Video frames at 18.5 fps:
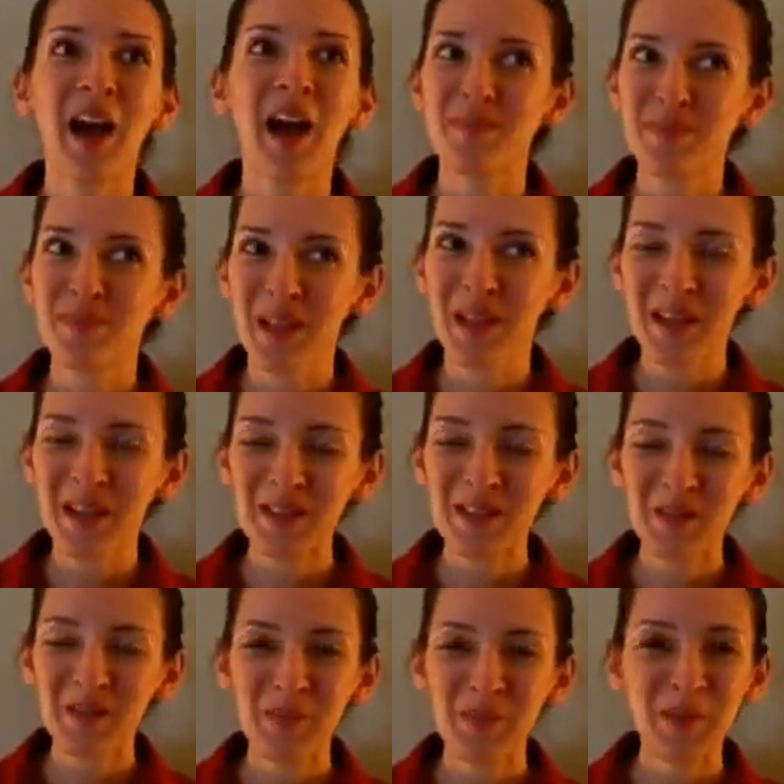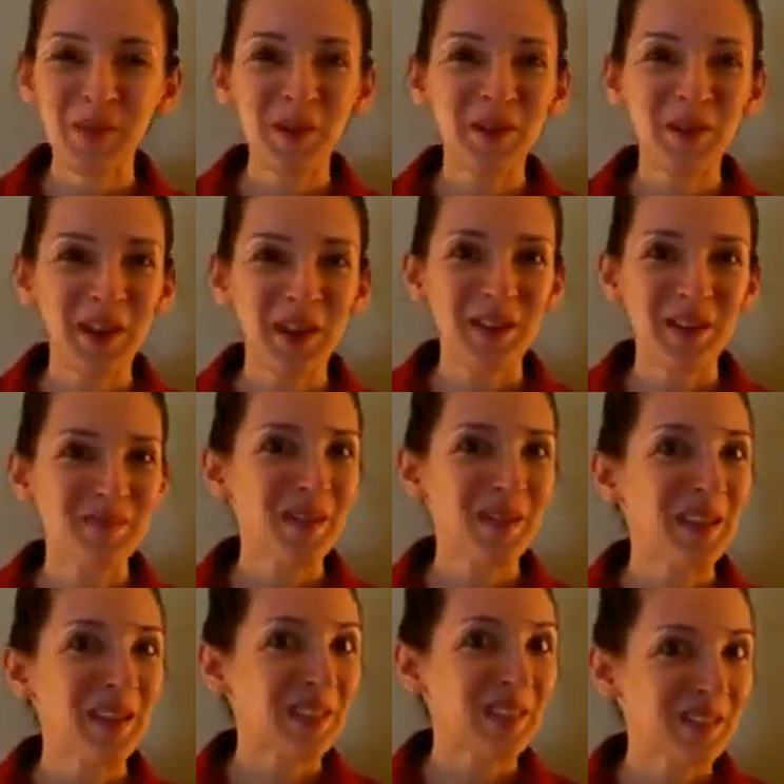I applied to a
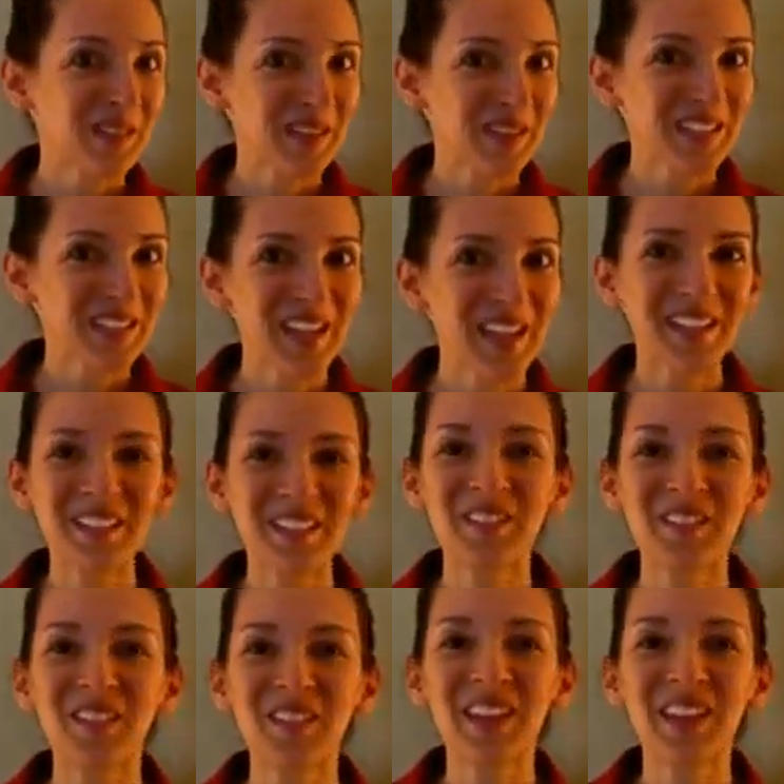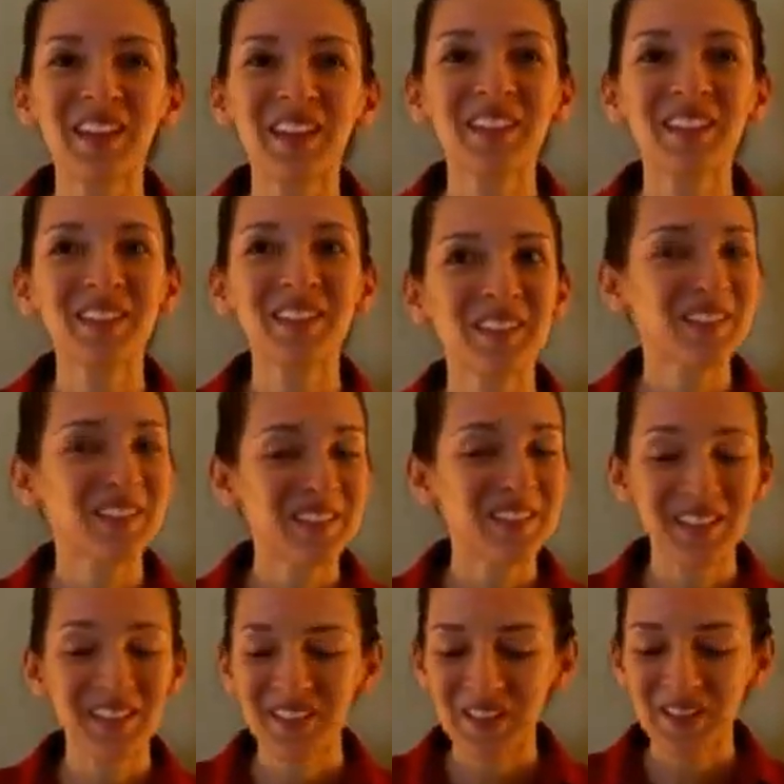program and they rejected me, so I
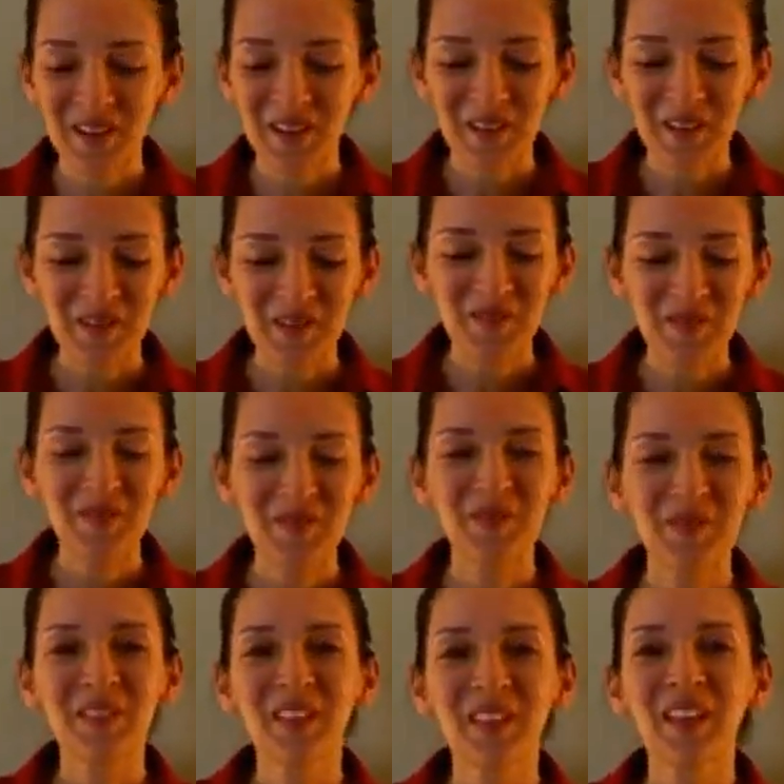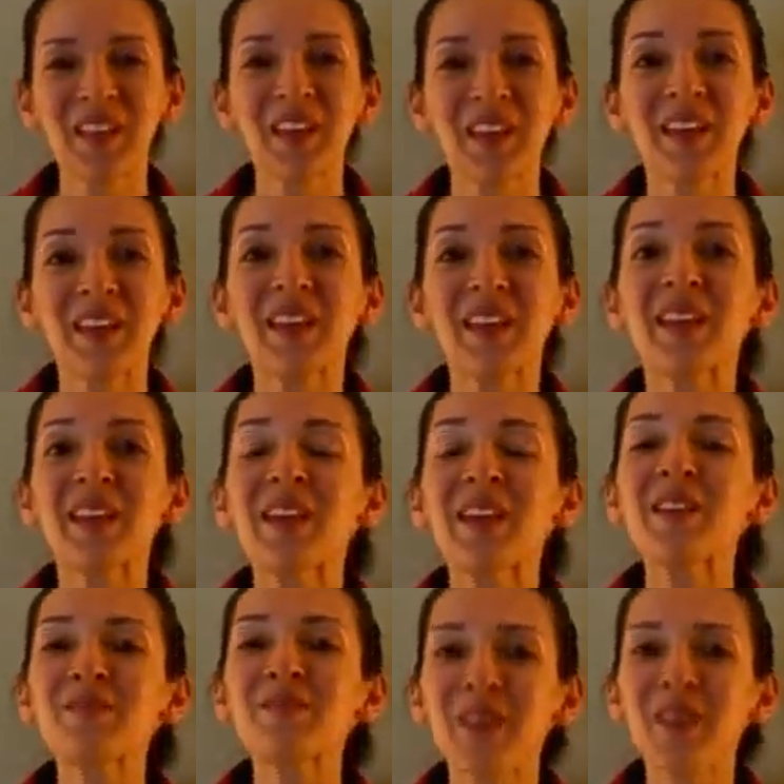didn't go.
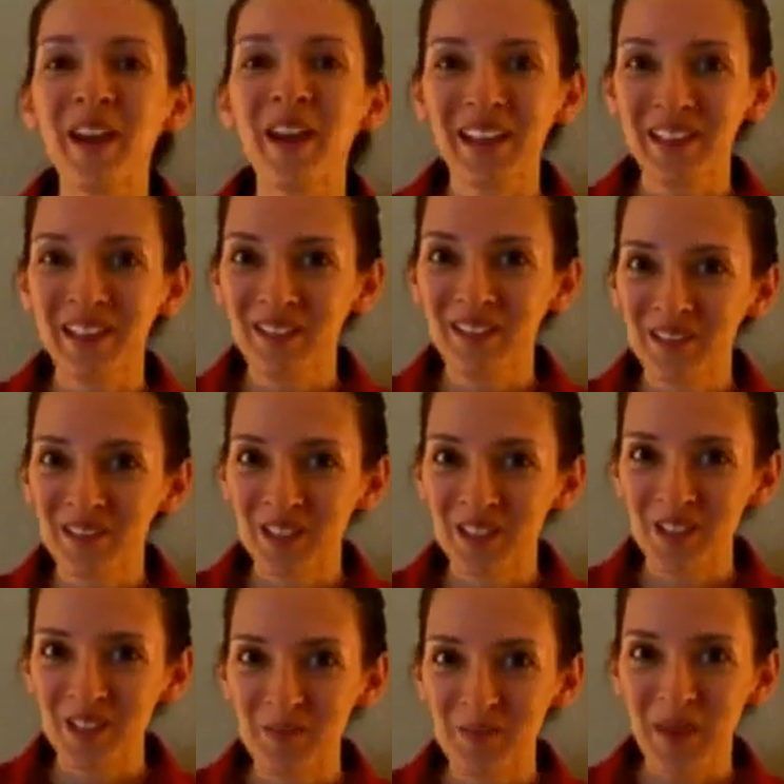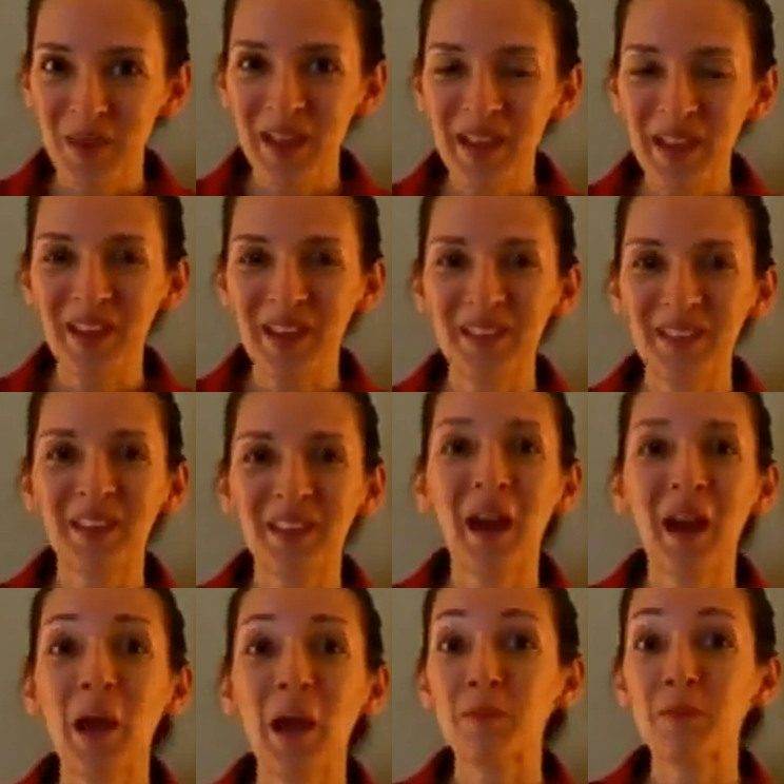If I had lived in Japan,
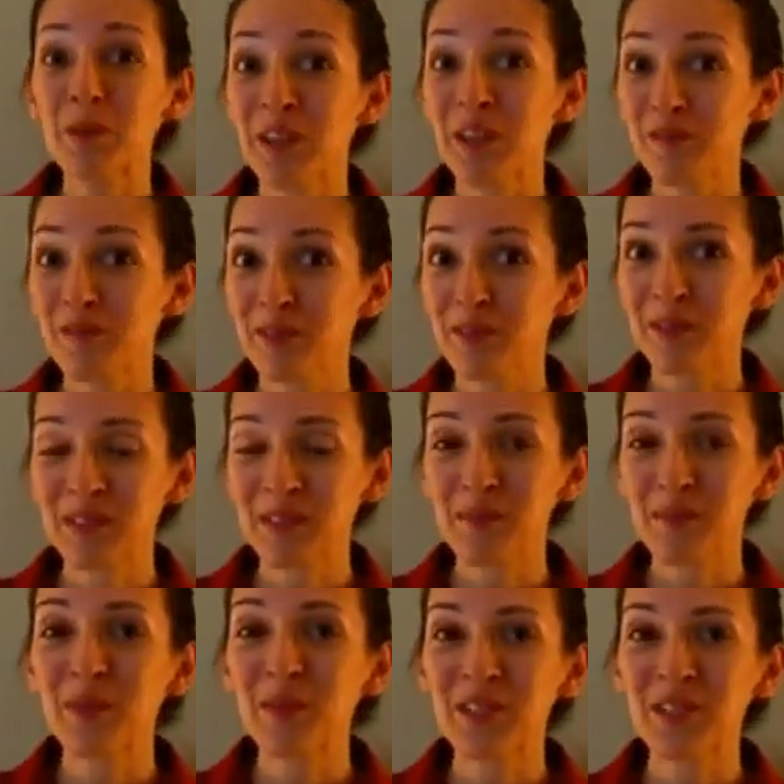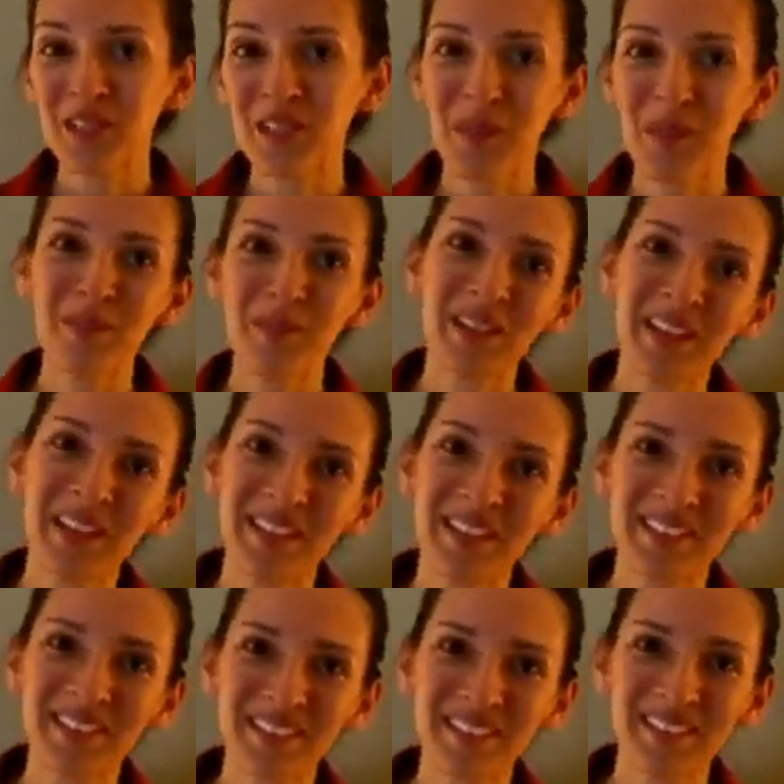I would have learned more
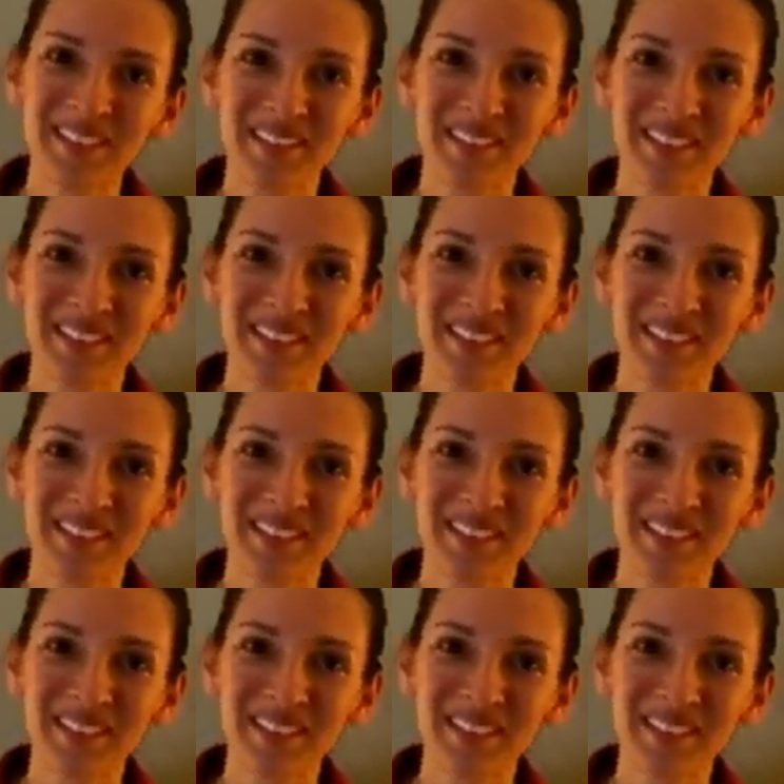Japanese.